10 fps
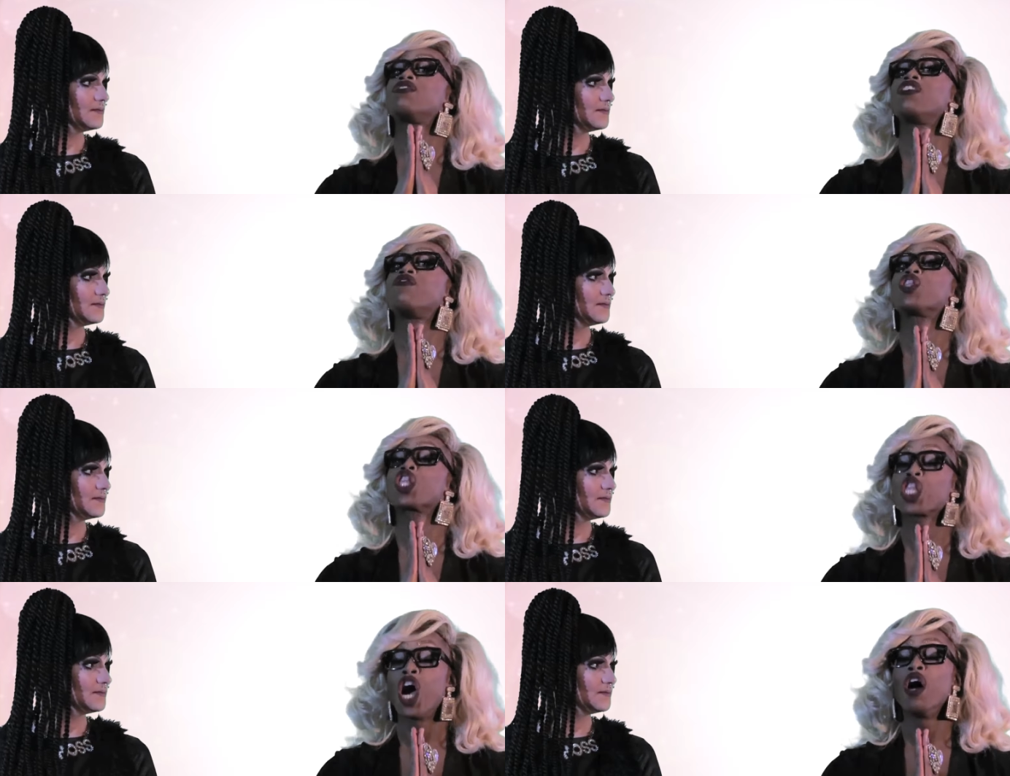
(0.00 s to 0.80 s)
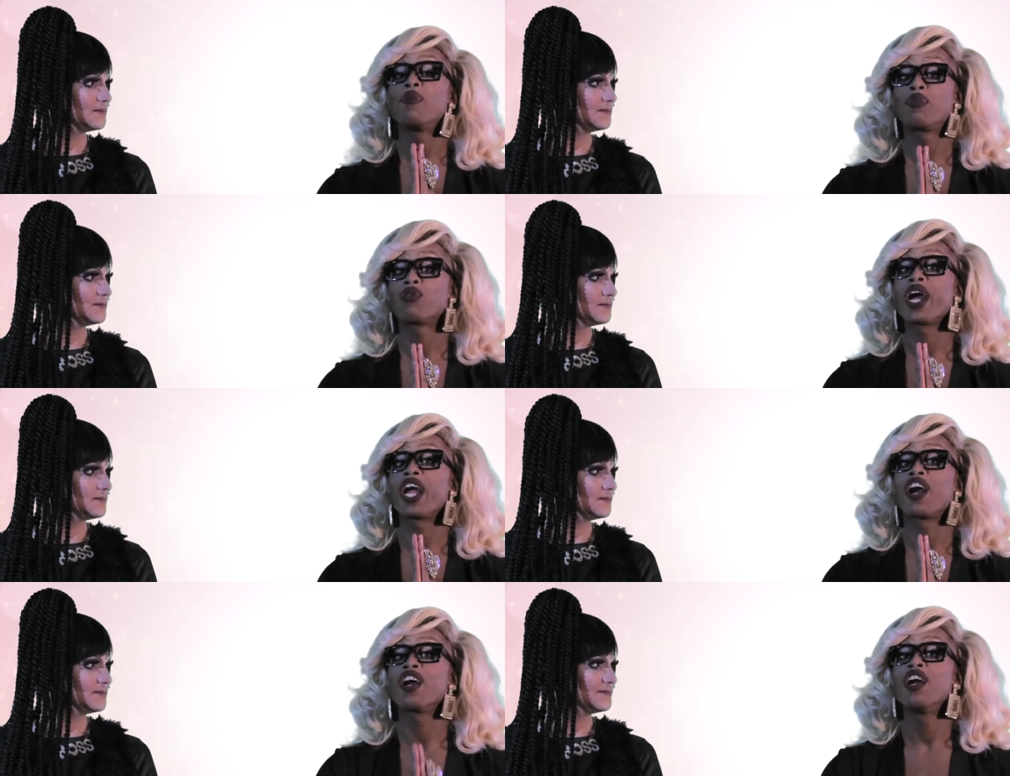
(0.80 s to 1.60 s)
Speaker 1: House of
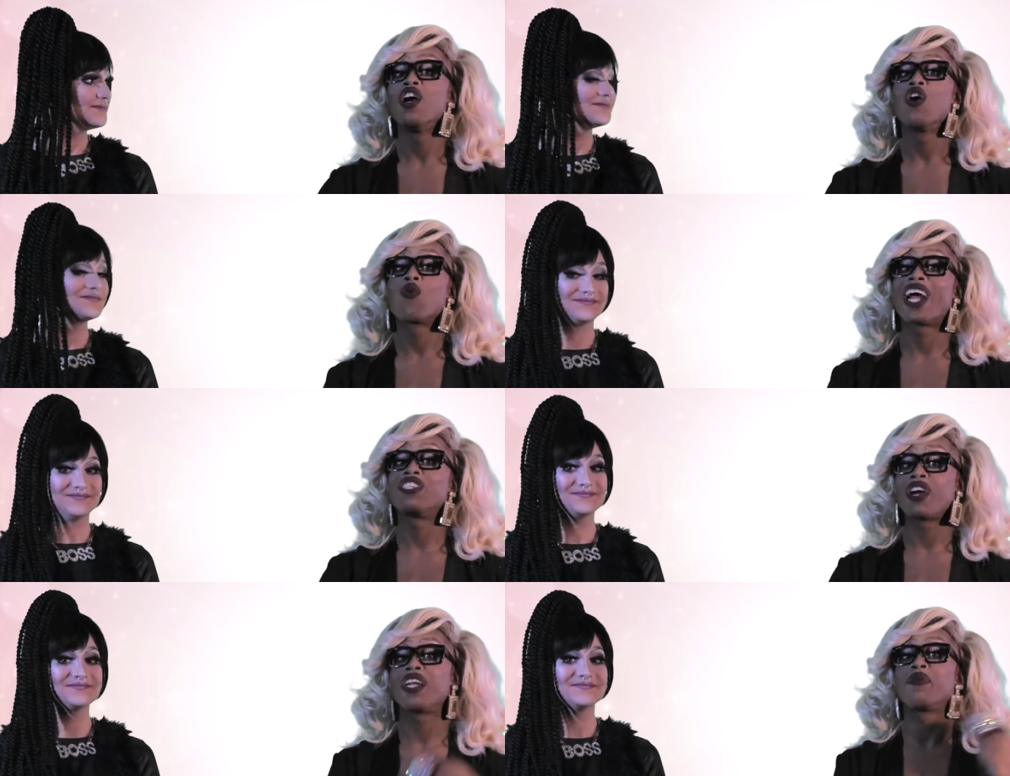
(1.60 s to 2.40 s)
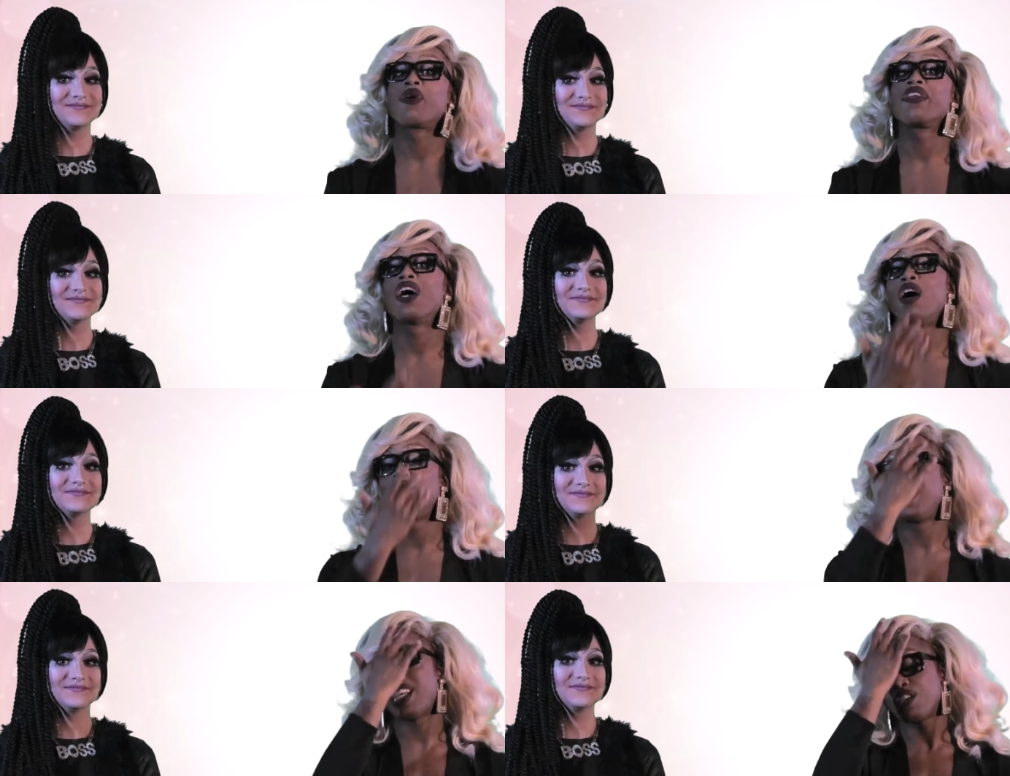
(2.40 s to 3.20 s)
Prayer, where I tried to pray the
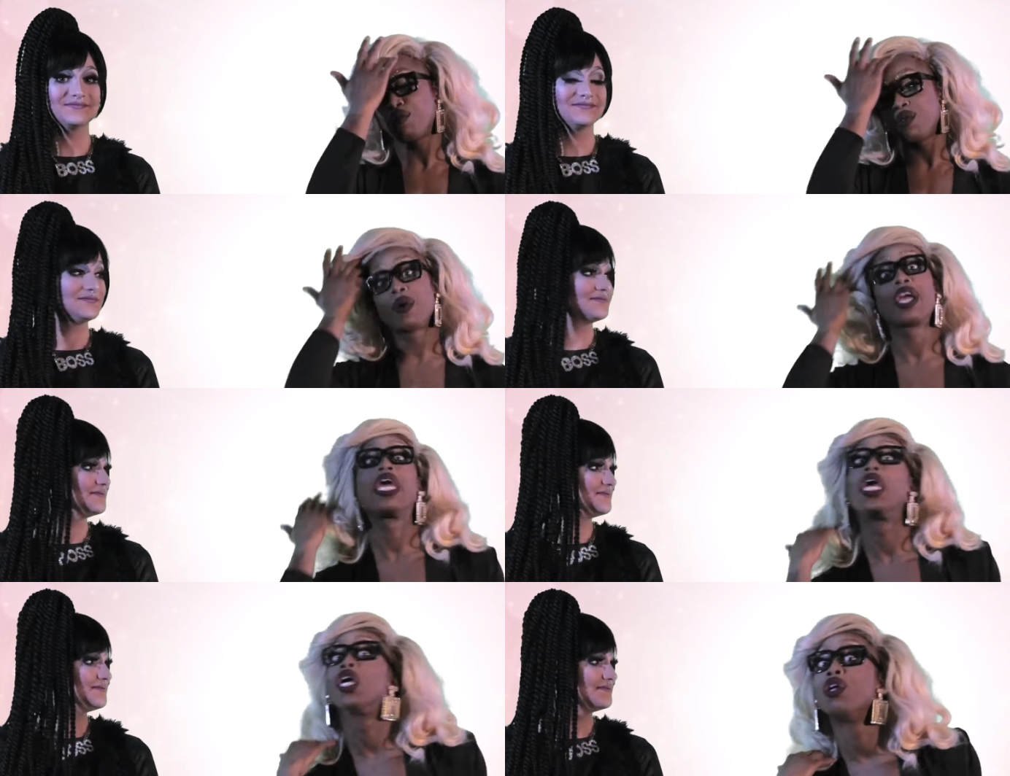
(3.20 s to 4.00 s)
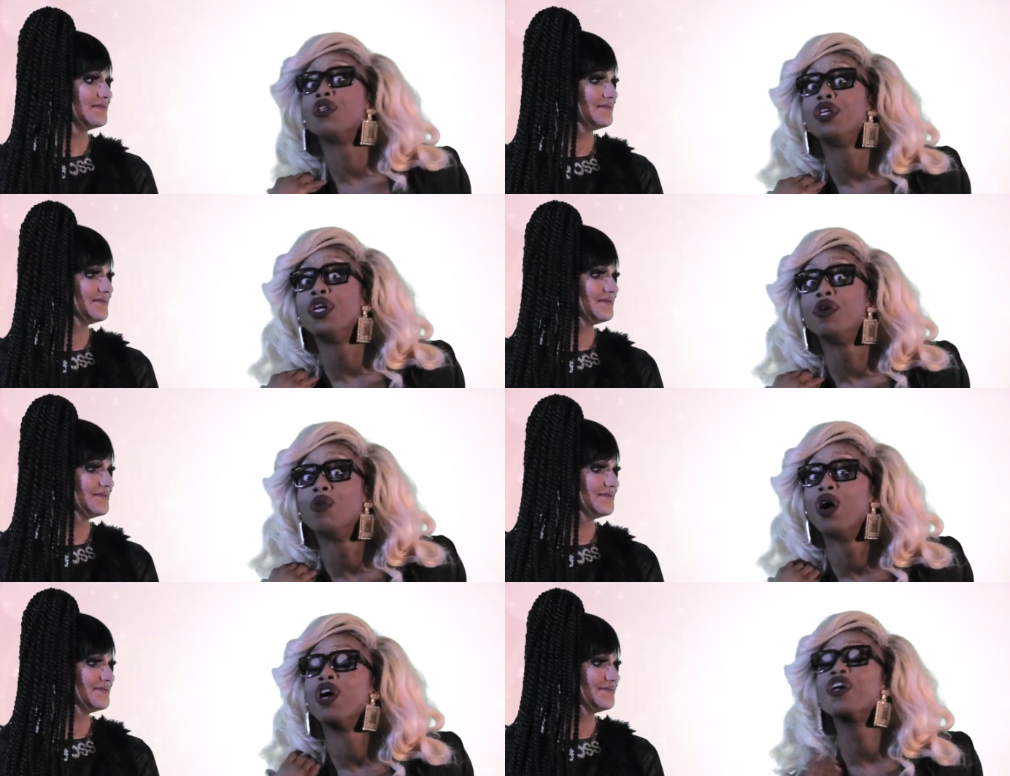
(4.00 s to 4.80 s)
homosexual way. It clearly
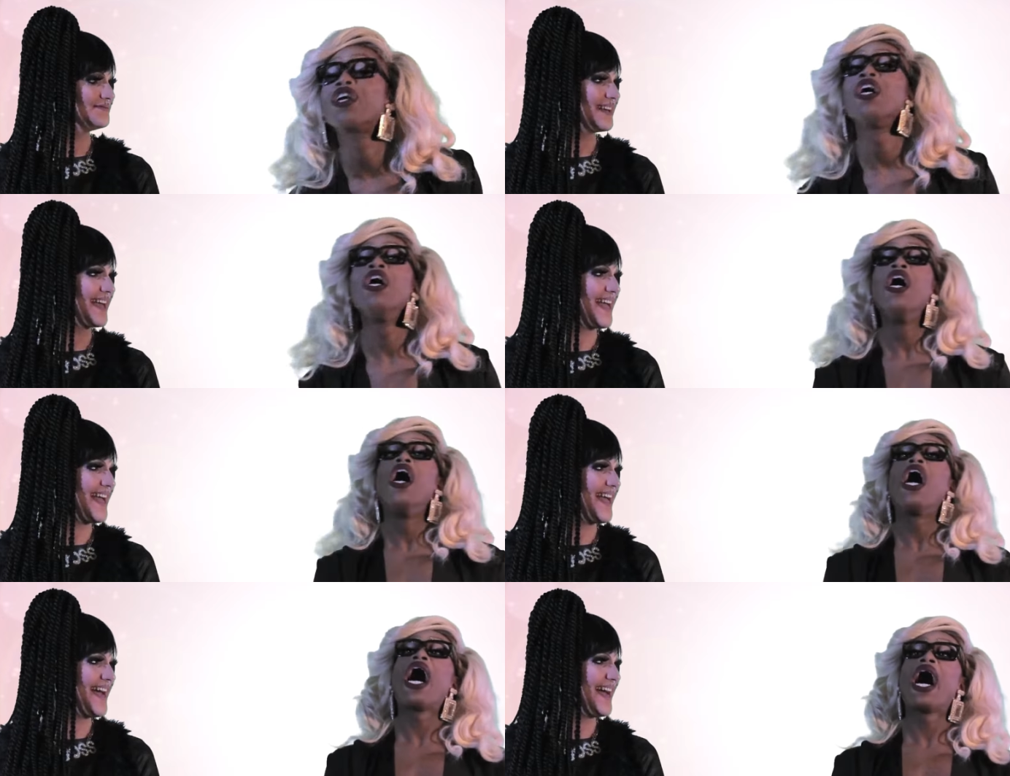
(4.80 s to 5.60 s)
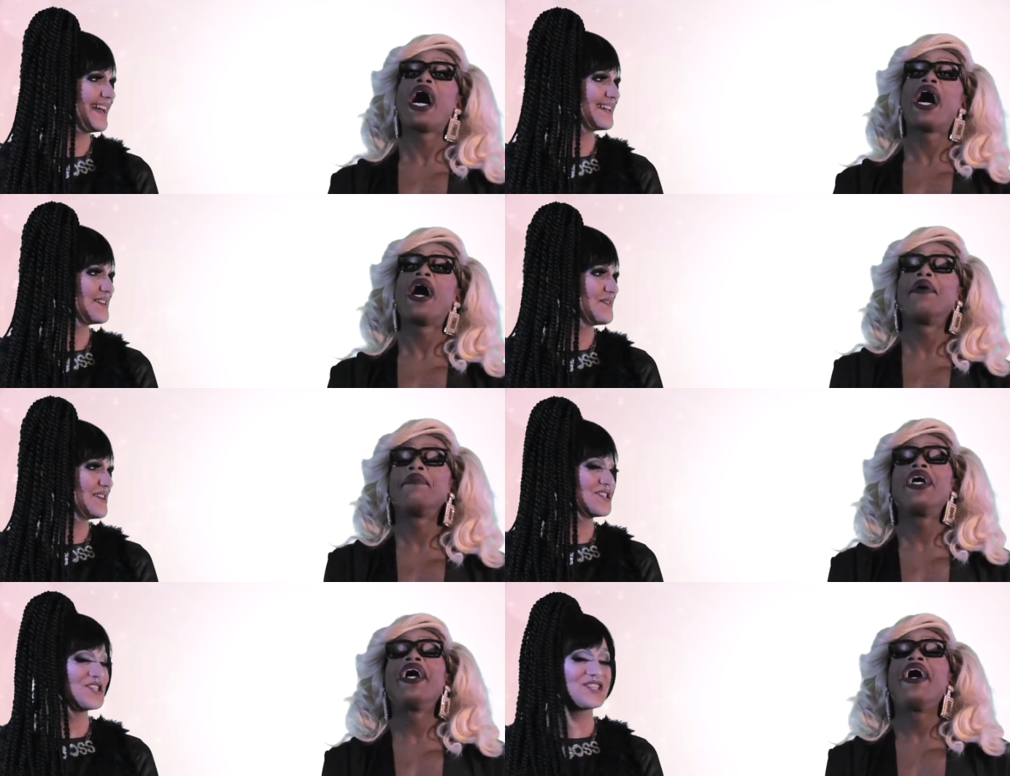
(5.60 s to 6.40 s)
didn't work.
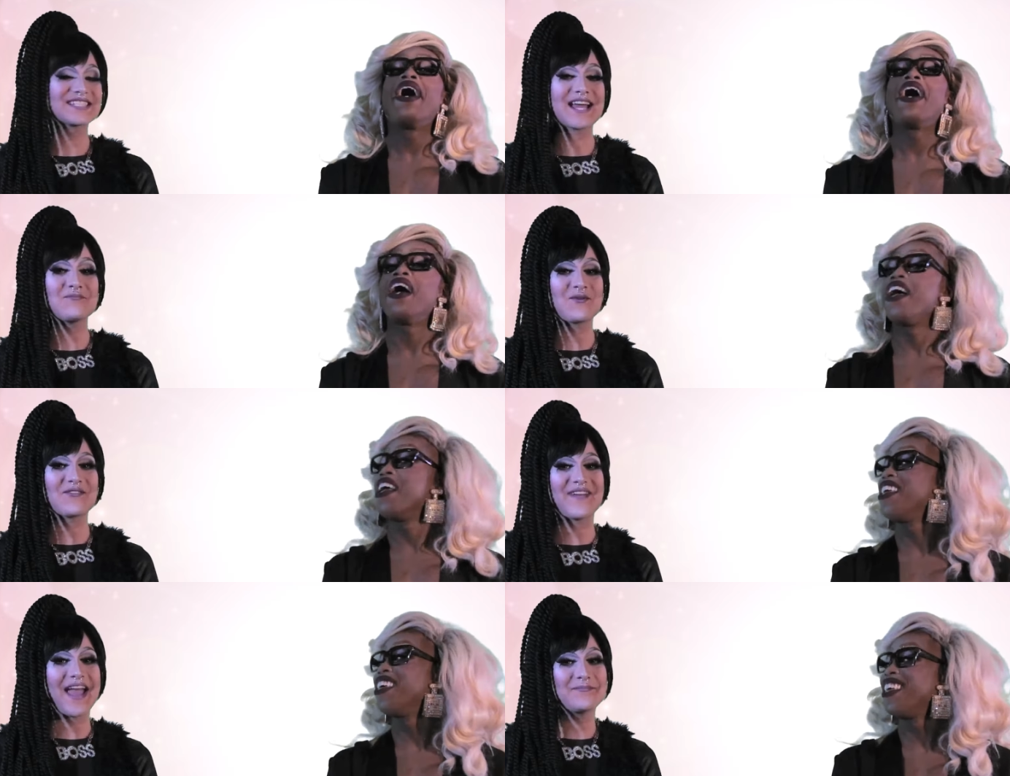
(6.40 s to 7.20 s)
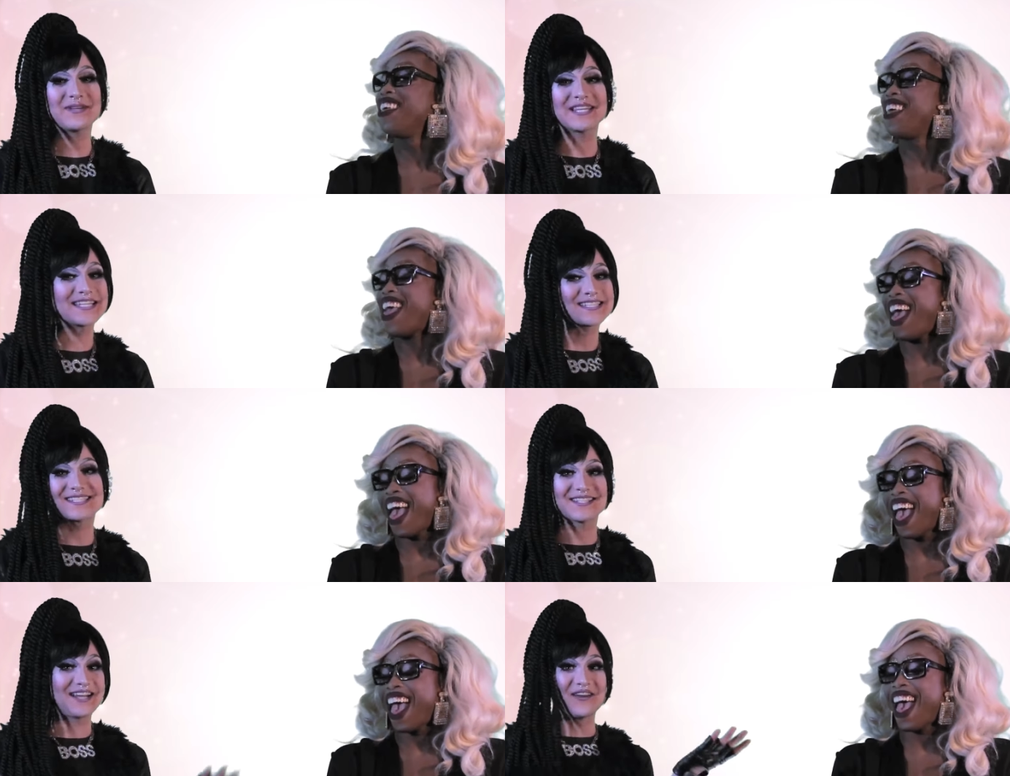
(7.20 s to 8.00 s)
Speaker 2: Um, she just got more fabulous,
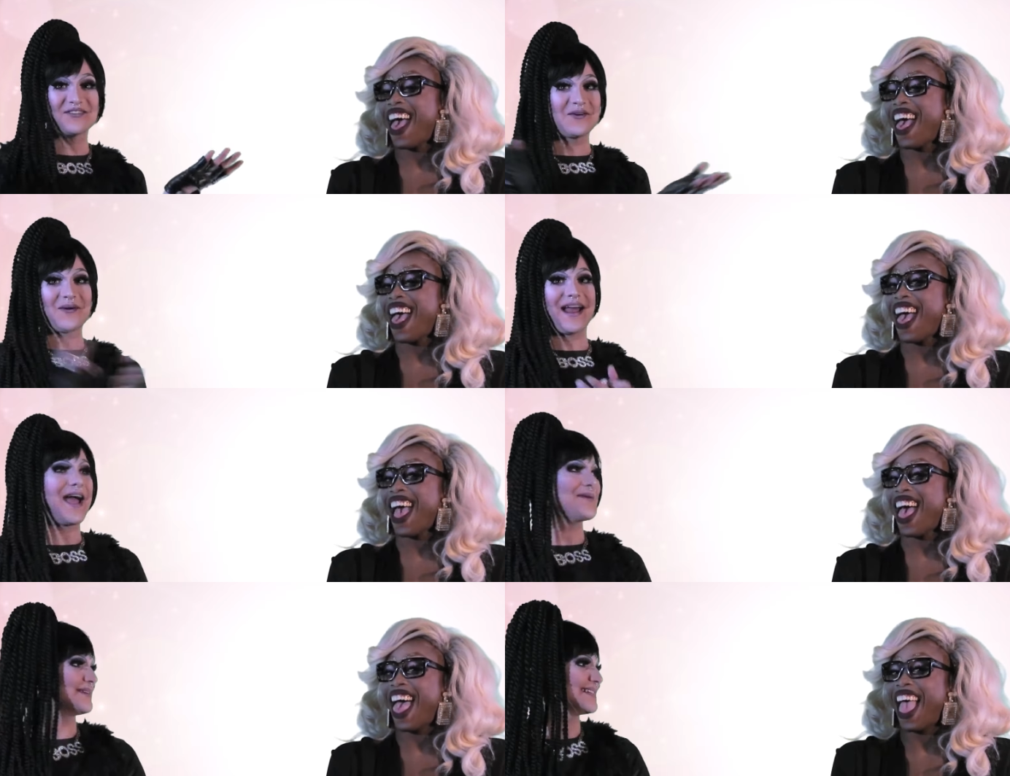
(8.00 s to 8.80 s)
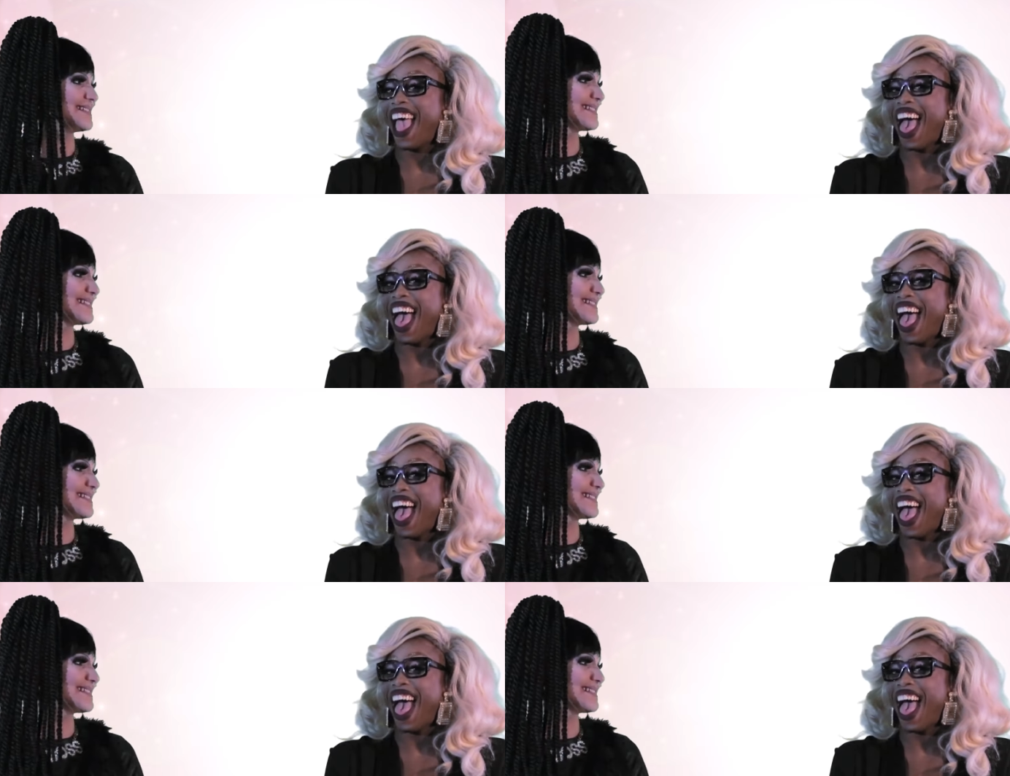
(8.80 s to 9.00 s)
because I don't know what happened.